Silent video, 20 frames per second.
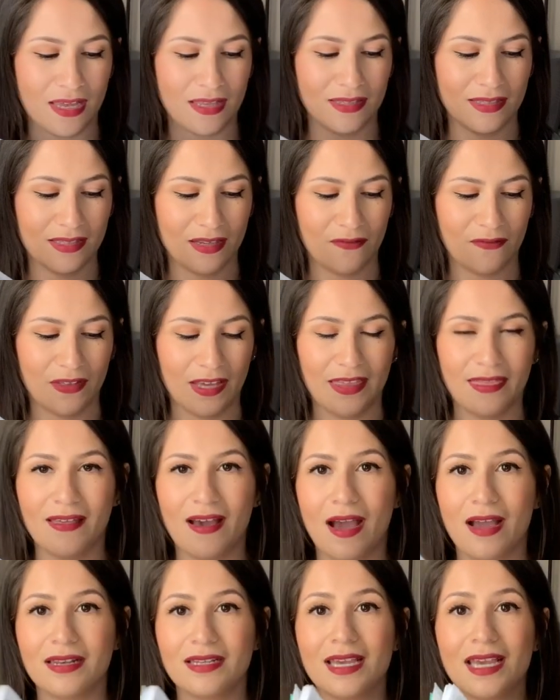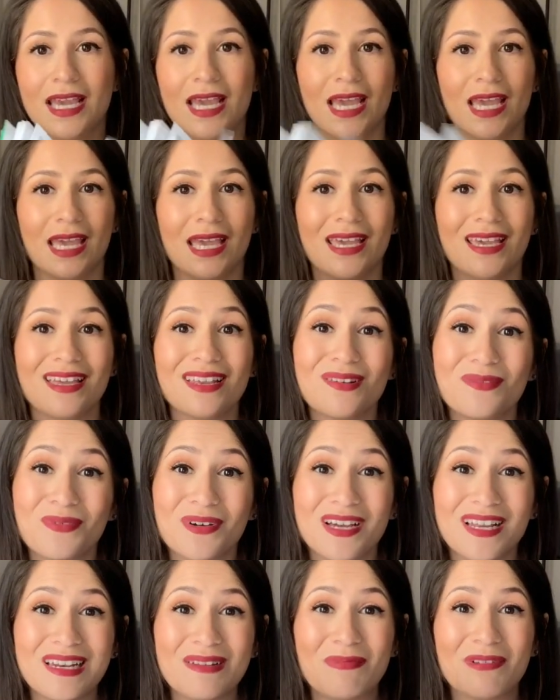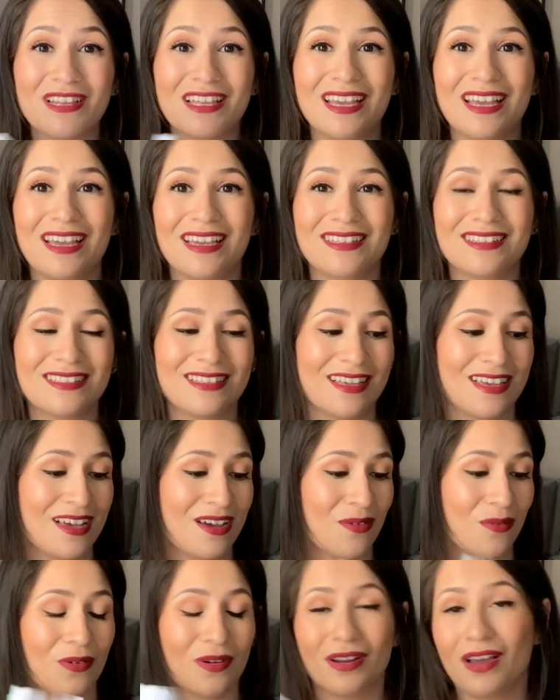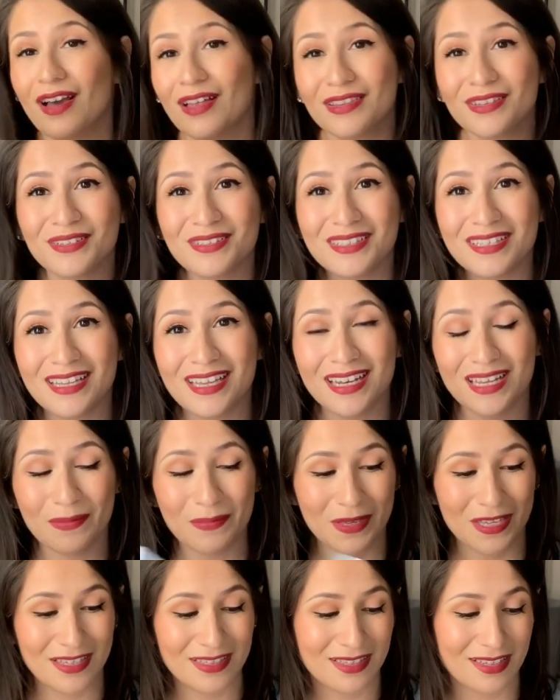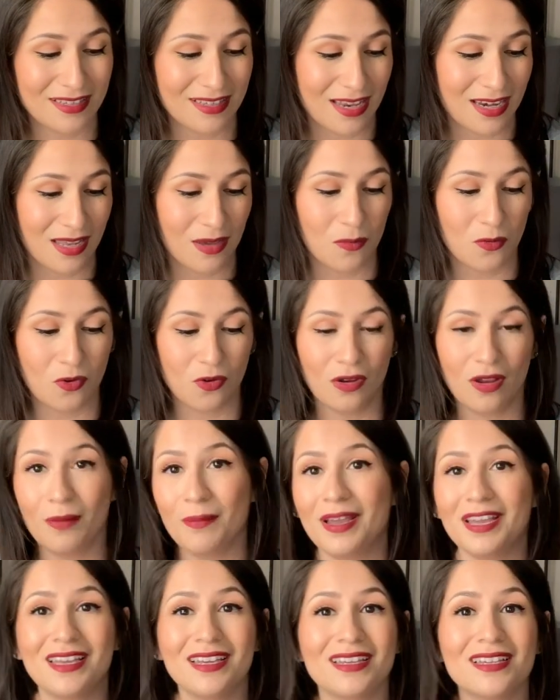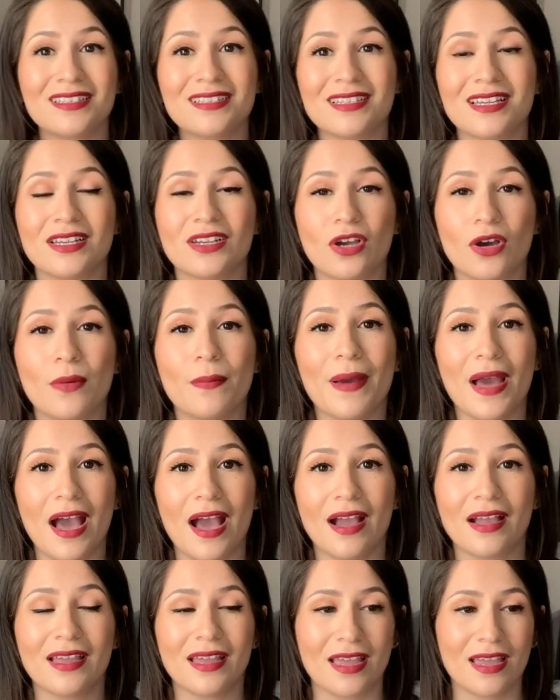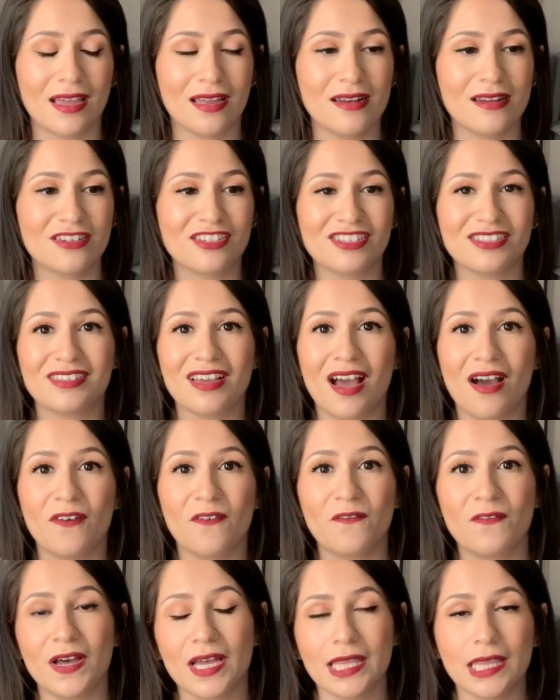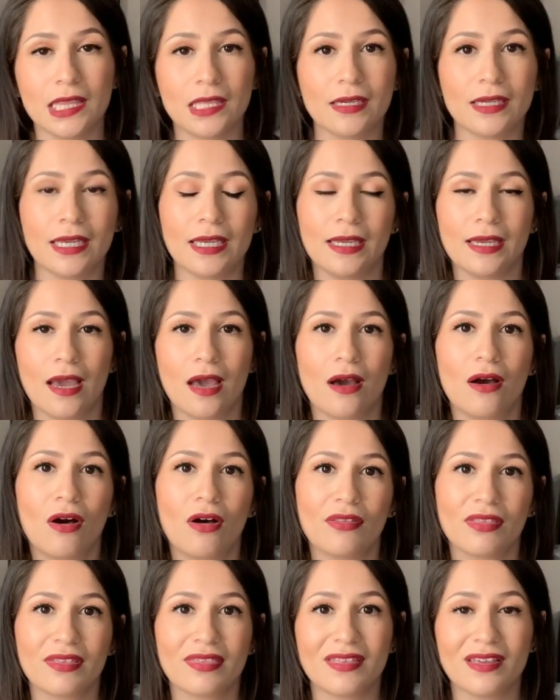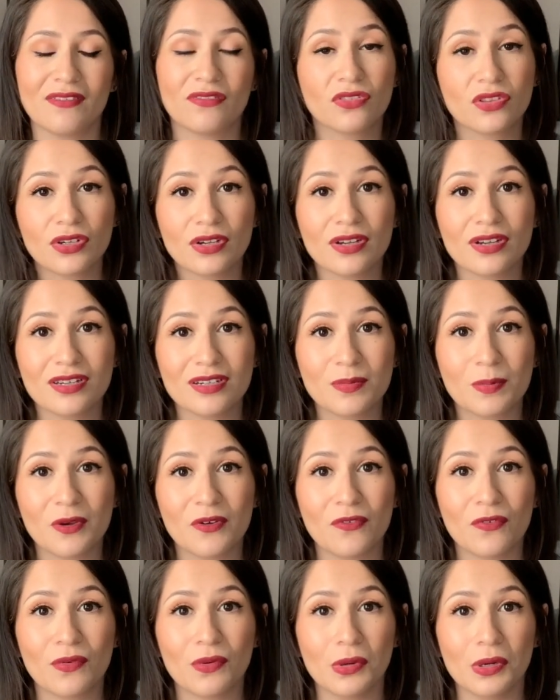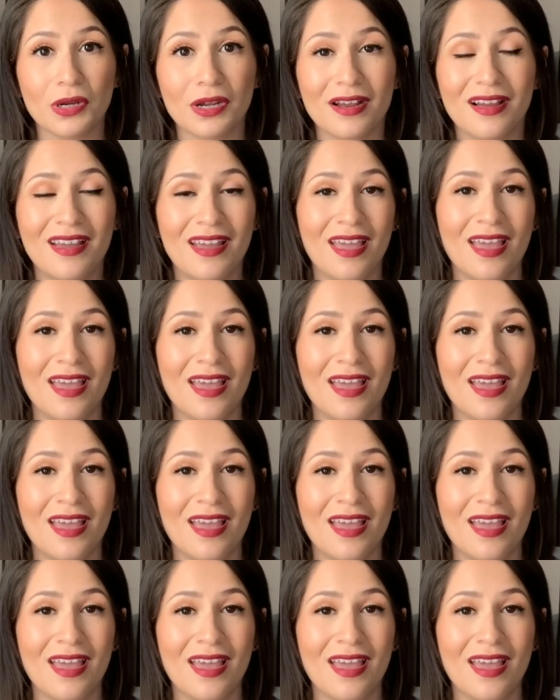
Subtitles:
and stuff like that in one place. We're not losing any pieces anymore. My kids can go back and just have fun looking at all that they've learned before.